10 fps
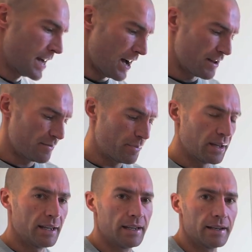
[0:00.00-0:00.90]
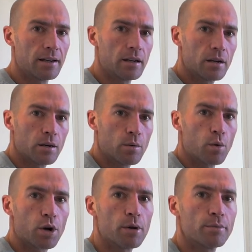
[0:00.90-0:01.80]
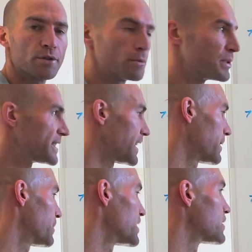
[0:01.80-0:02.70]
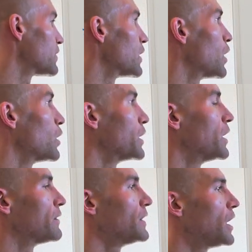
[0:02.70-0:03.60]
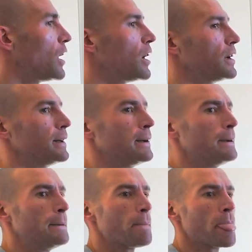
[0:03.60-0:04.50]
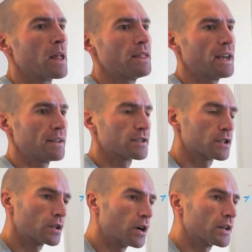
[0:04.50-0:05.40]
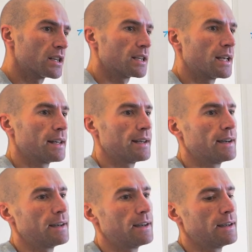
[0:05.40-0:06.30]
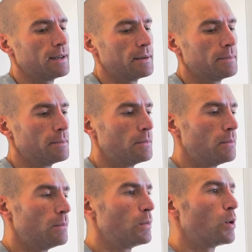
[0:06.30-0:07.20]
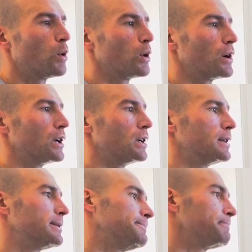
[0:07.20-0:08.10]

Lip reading: I've been working with Super Sapiens for long enough now that I've started to get a more